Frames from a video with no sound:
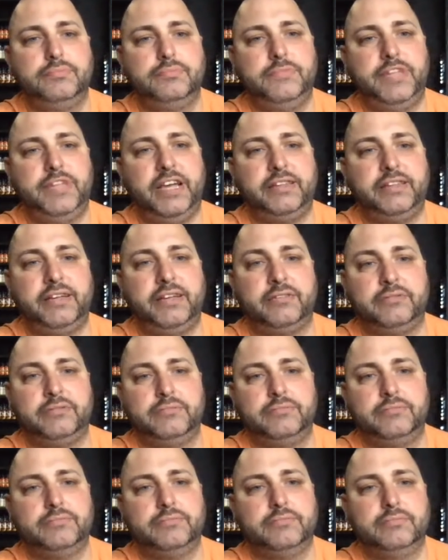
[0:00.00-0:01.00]
Pickle, pickle.
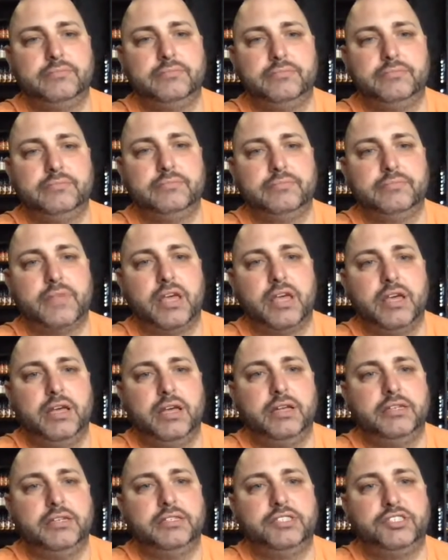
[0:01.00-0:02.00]

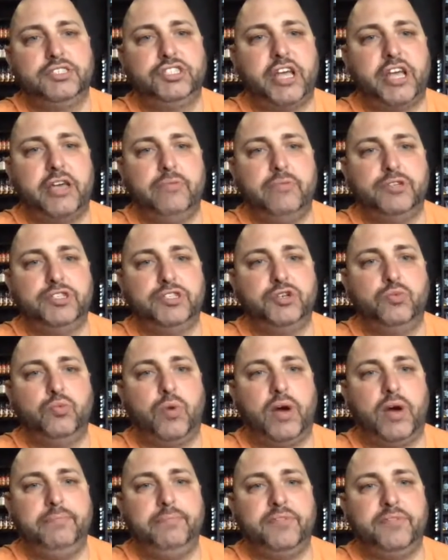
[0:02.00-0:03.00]
Jay, would you
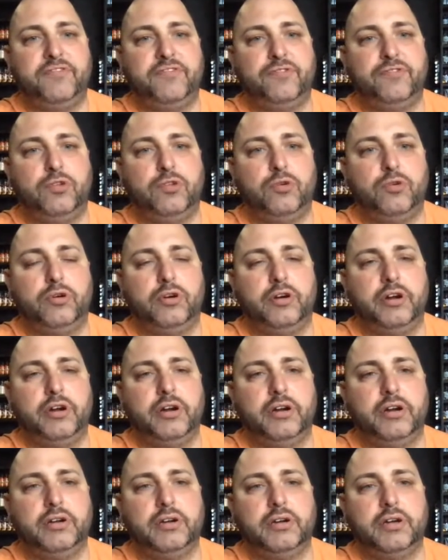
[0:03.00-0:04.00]
wipe the
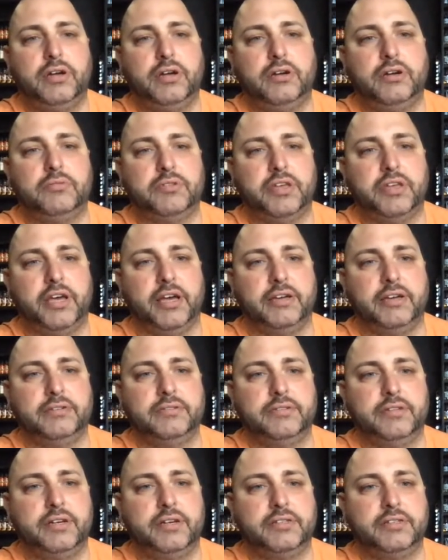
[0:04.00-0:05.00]
floor? Okay,
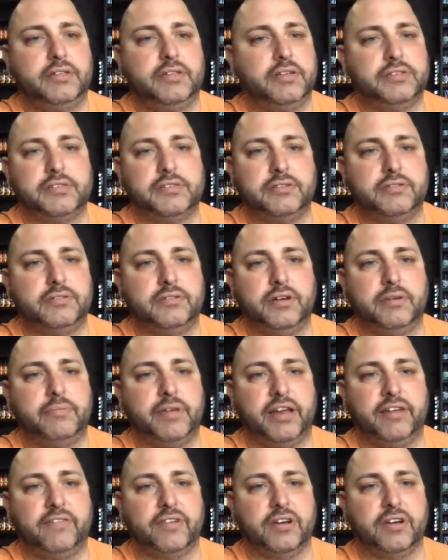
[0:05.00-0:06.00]
that doesn't. I'm
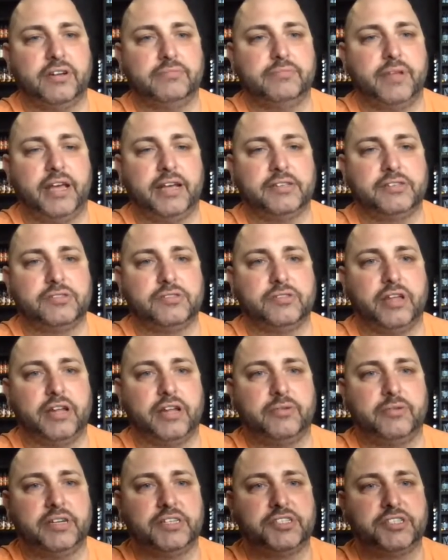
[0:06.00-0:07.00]
not even going to answer
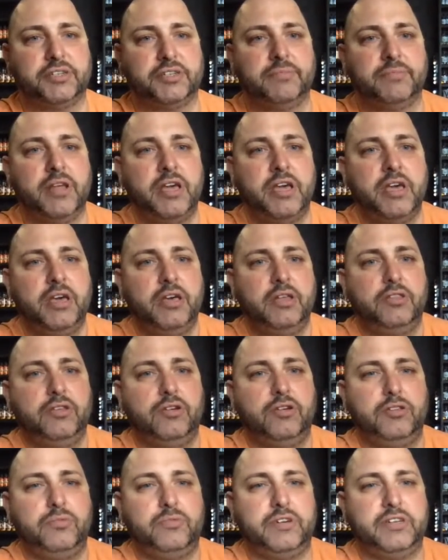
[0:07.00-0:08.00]
that question. The
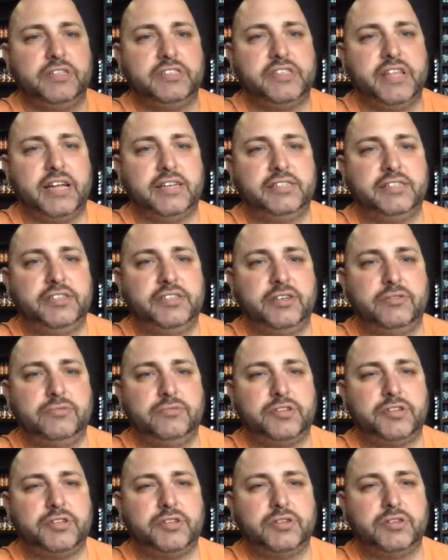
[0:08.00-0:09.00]
only ones that
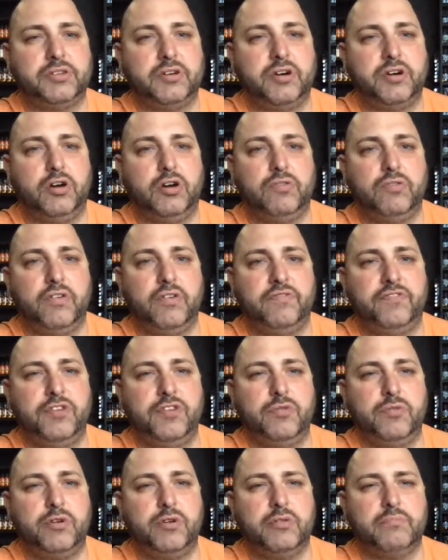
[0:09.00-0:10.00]
don't are
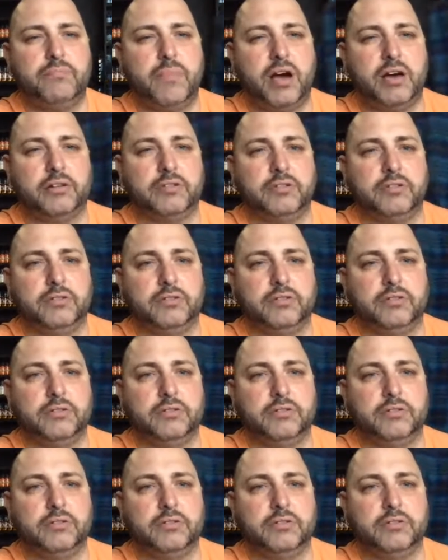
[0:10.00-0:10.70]
reviewer models.